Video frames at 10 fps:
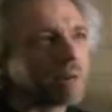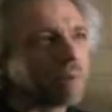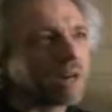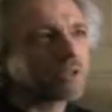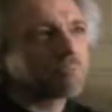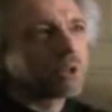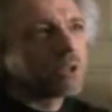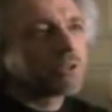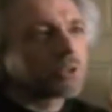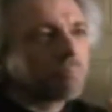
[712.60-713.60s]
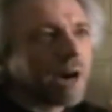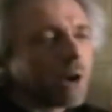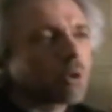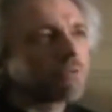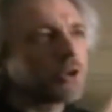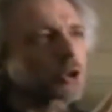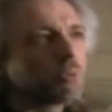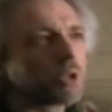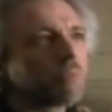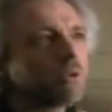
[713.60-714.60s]
that possibility, is the power of
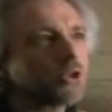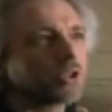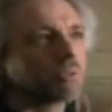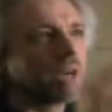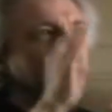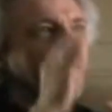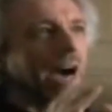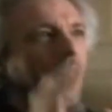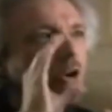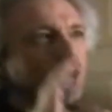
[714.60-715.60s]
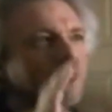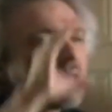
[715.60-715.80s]
human emotion, our